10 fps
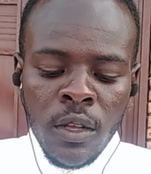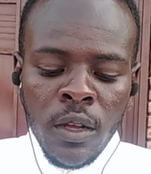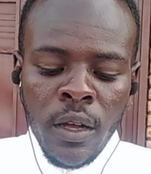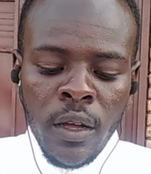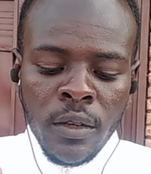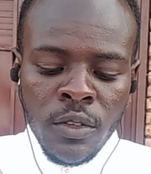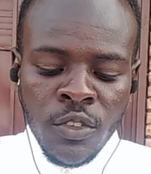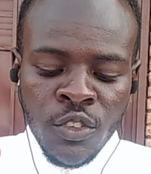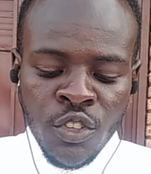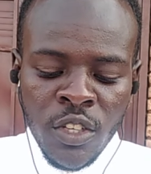and
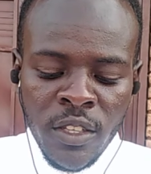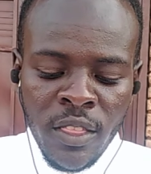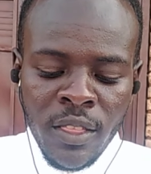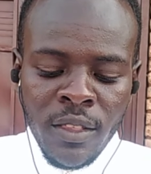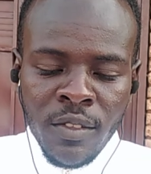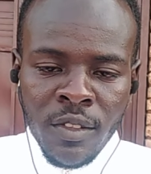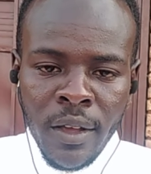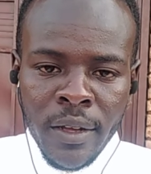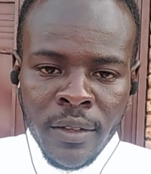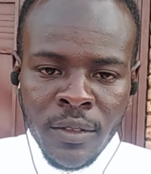street
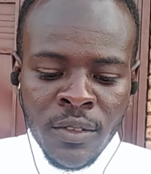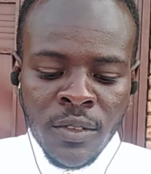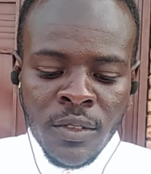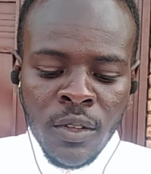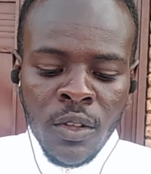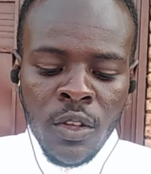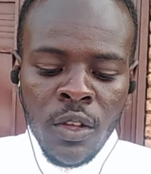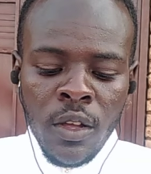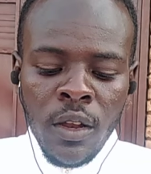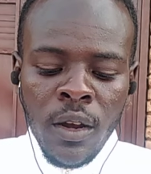signs,
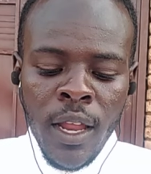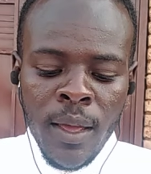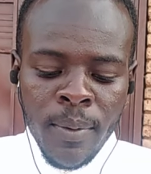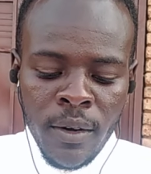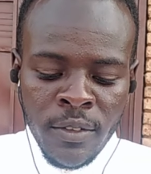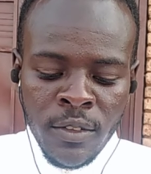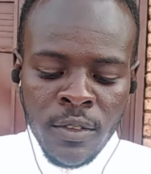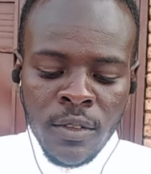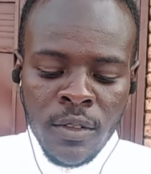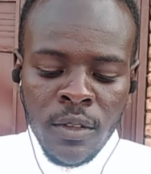
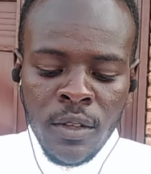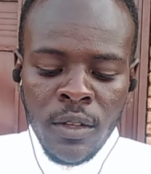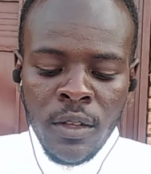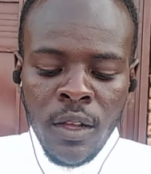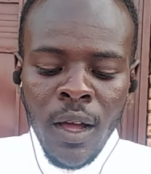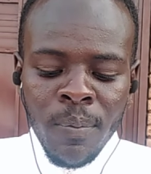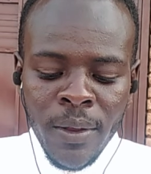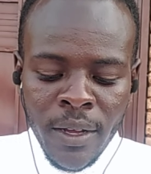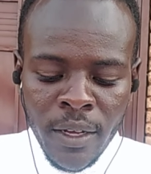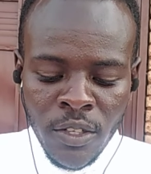labels,
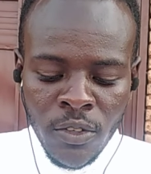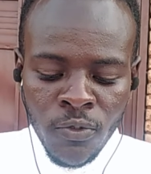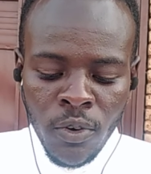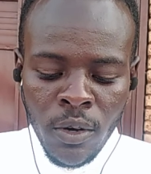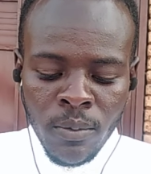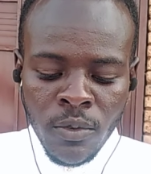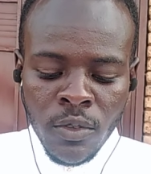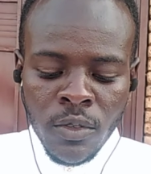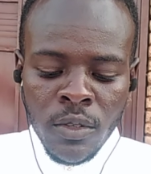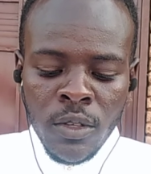application
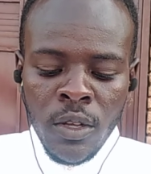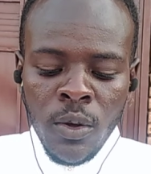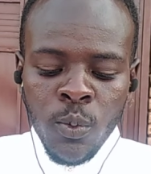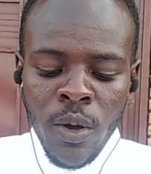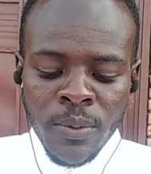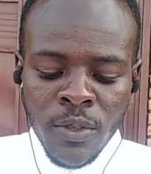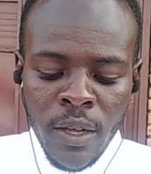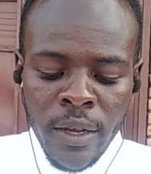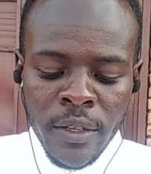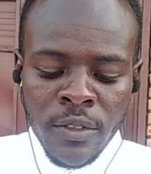forms,
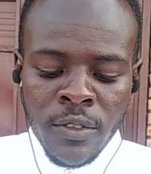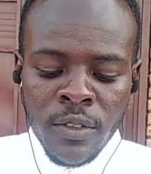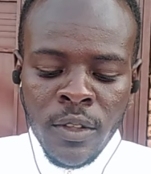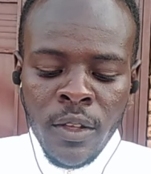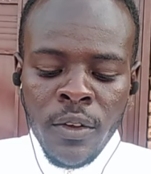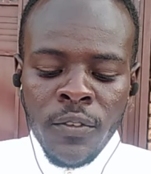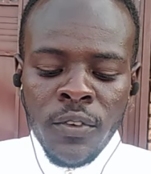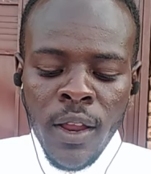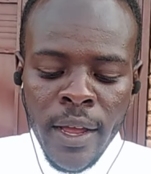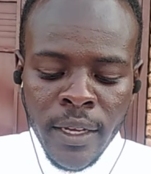websites,
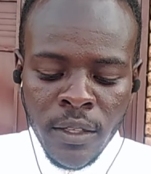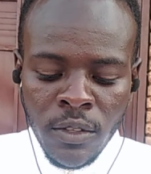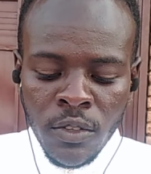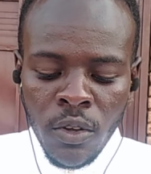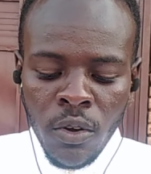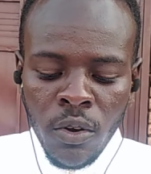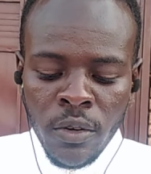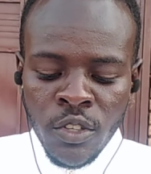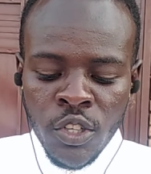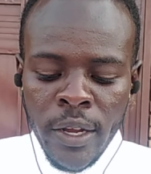flights or
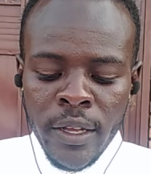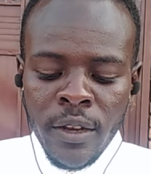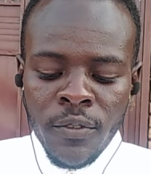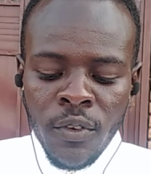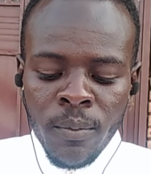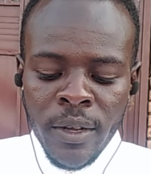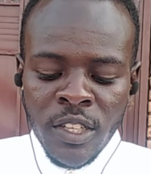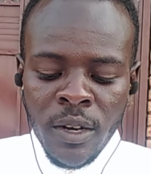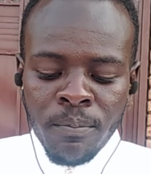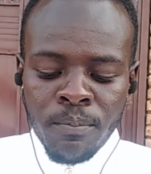train
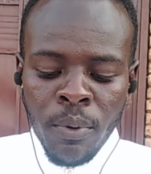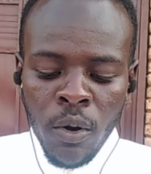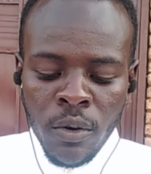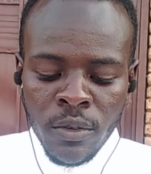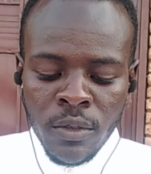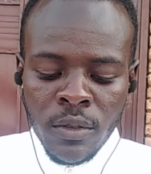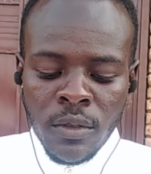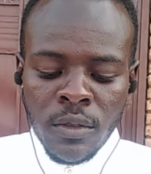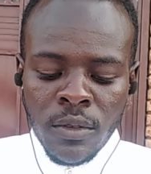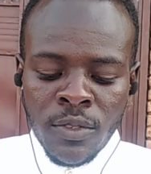information
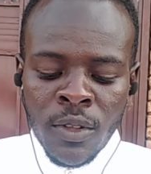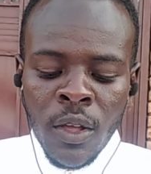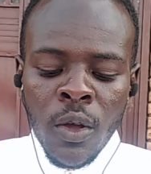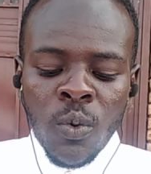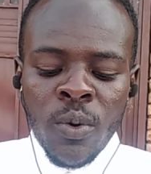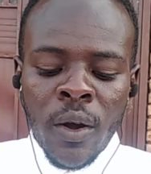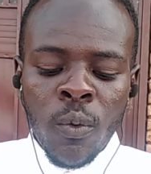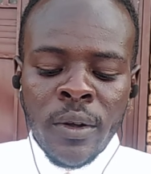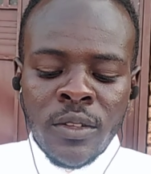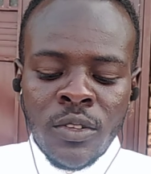boards. We are
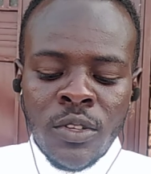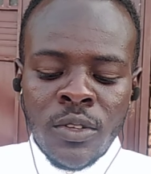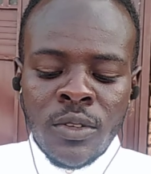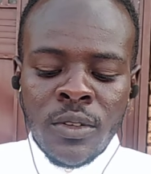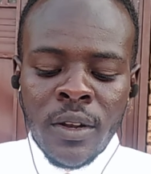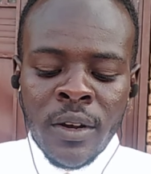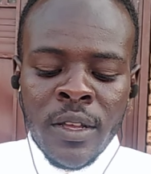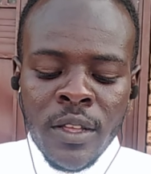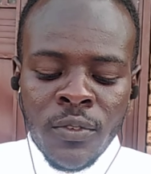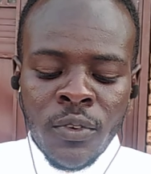going to
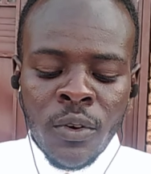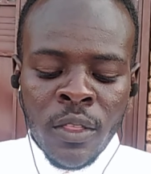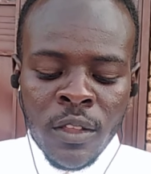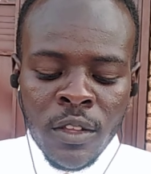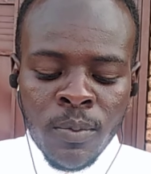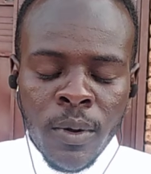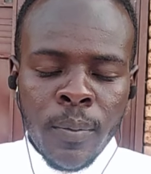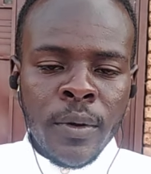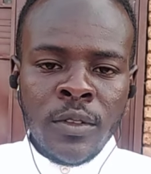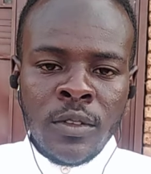read for these
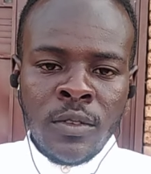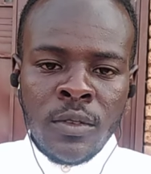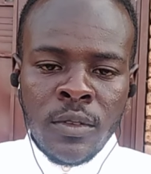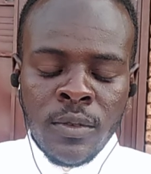purposes.